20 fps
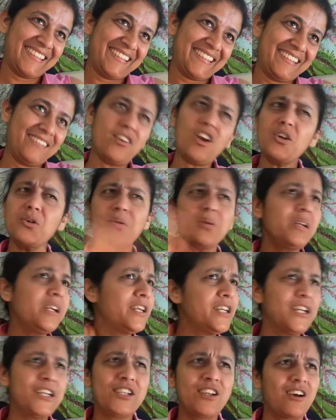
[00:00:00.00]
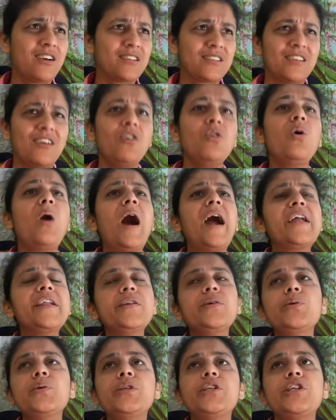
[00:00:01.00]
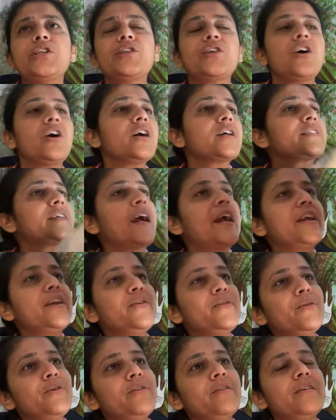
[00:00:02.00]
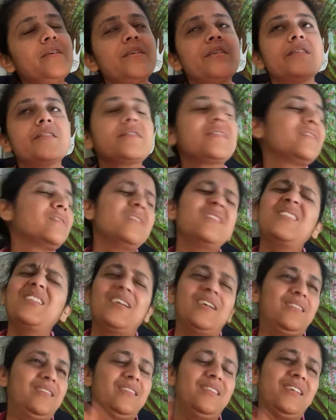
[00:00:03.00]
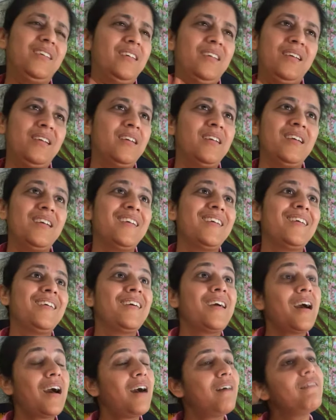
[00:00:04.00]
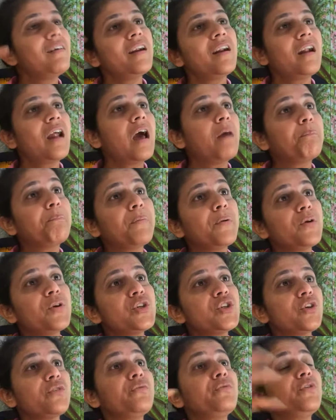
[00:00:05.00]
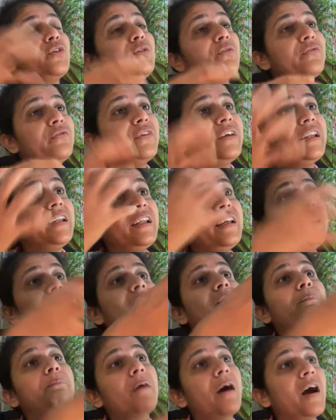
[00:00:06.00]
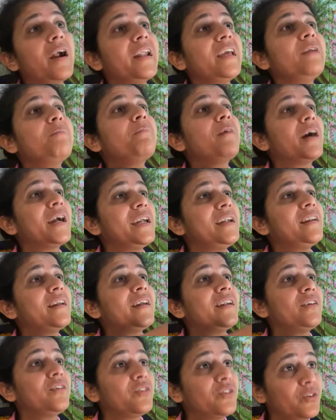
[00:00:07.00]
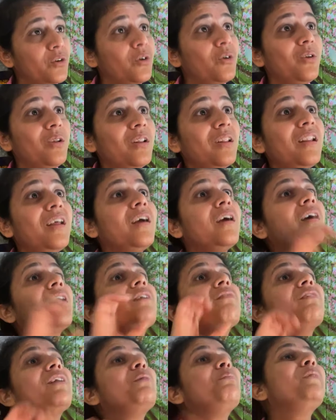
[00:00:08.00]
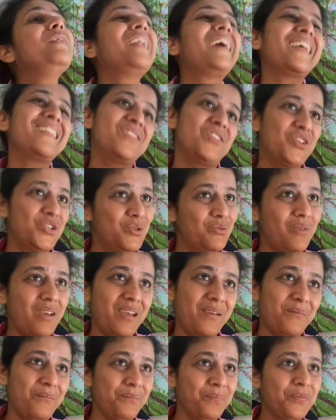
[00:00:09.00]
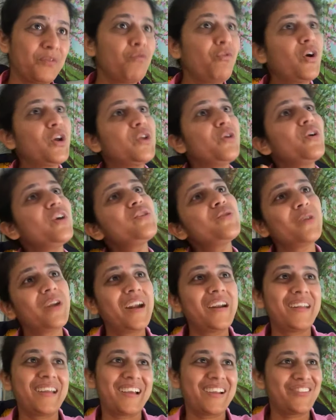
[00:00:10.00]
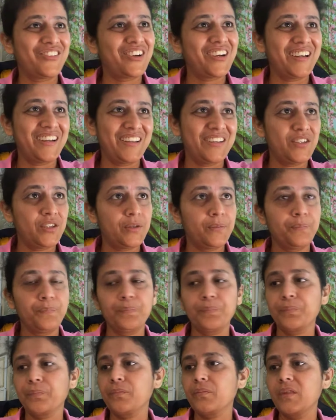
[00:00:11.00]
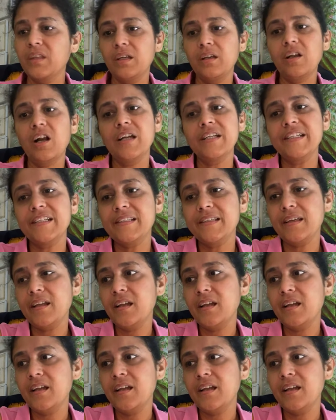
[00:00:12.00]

Not only detox. Oh, I do detox, I do this. No. Our approach of fulfilling the body, mind and soul will be like this way for your psoriatic arthritis. Got it, sir?